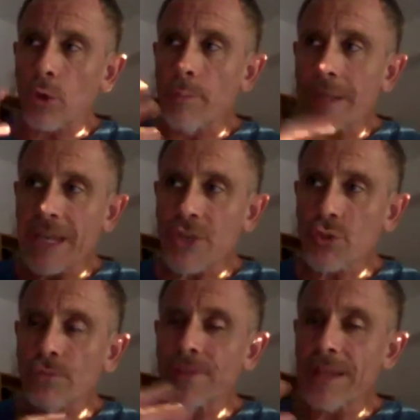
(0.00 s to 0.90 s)

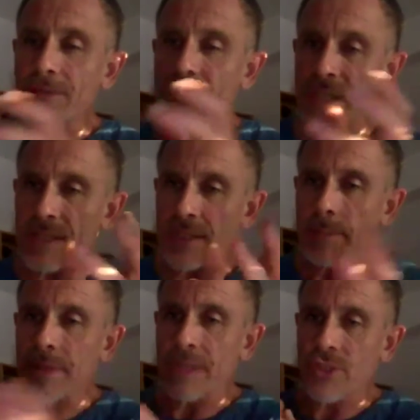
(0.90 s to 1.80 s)
combination of nervous
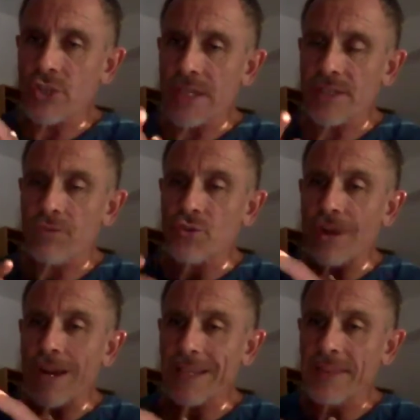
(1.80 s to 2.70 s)
system and digestive
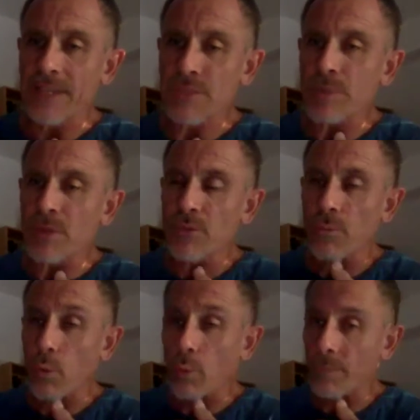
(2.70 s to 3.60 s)
tract that has been
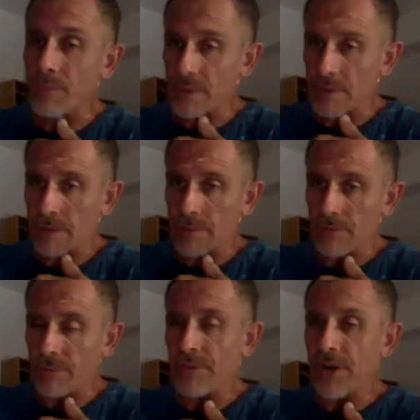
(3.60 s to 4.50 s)
formed
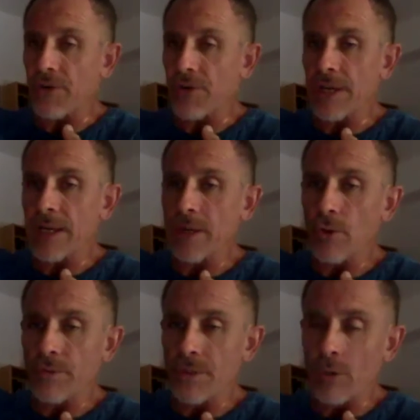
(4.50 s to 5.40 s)
very early
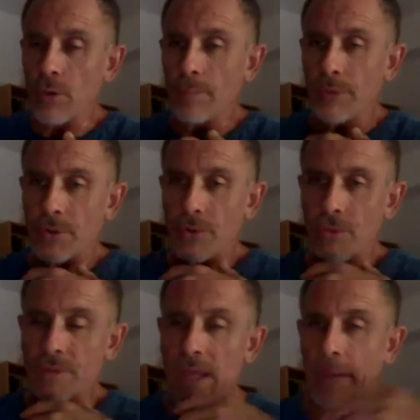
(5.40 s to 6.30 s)
over the long period
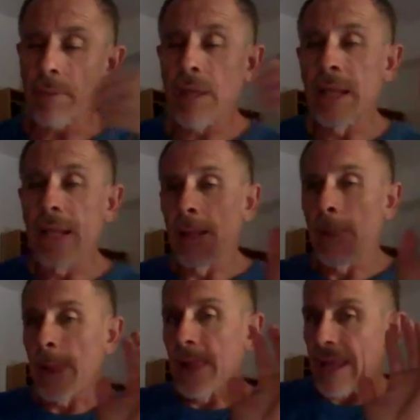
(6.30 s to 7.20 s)
of time.
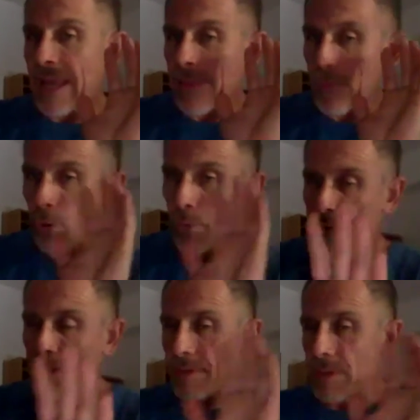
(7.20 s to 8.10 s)
And
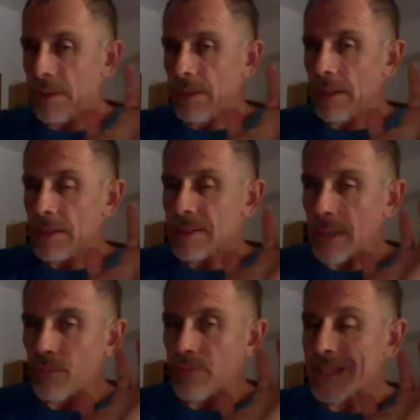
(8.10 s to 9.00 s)
often,
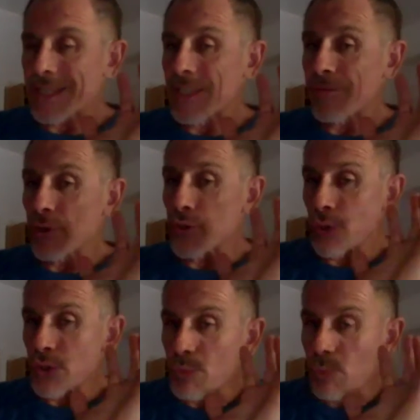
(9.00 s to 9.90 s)
some of these
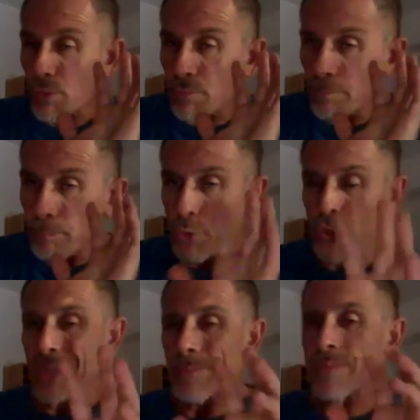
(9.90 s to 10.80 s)
individuals will
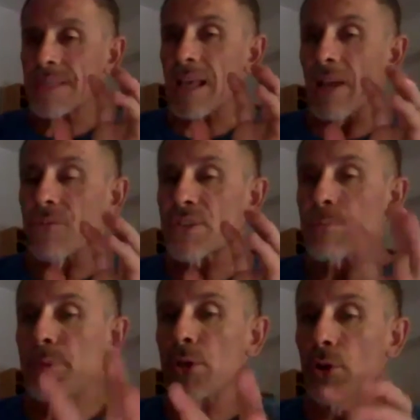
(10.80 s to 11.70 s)
push
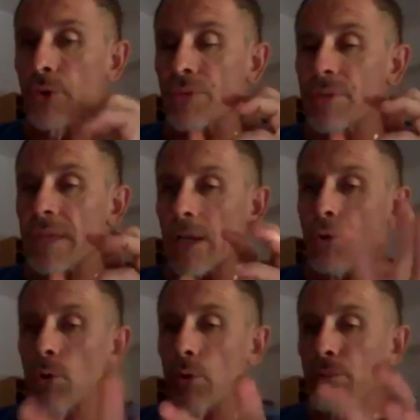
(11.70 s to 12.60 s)
themselves beyond their
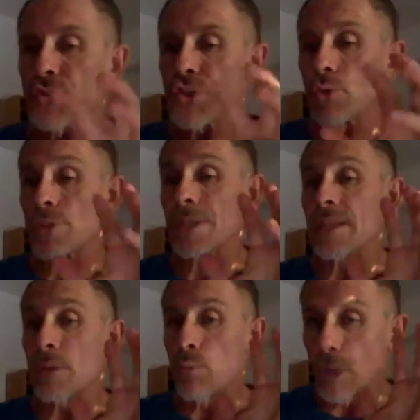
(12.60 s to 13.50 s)
call of duty.
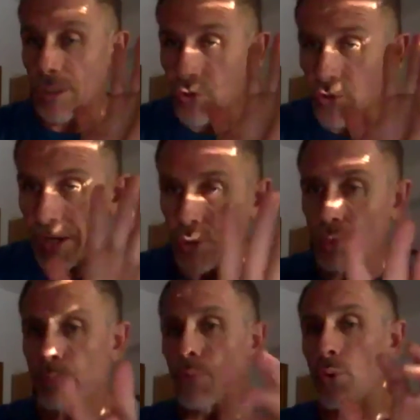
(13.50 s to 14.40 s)
They will try
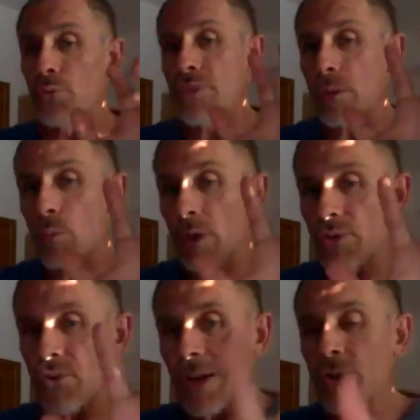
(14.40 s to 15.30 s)
to prove, they will
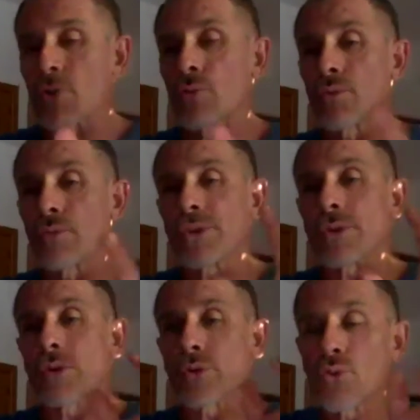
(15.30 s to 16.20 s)
try to,
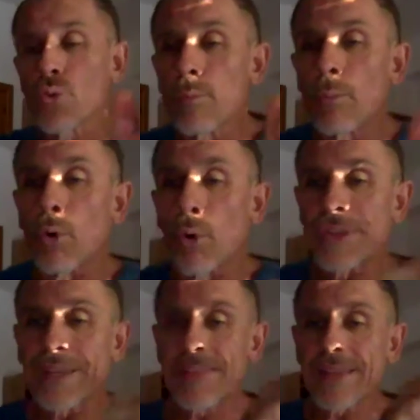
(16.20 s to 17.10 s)
do more
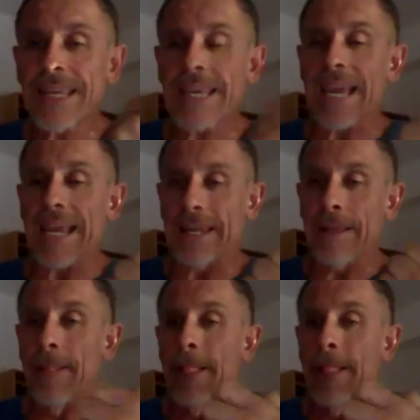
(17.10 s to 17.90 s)
than they can.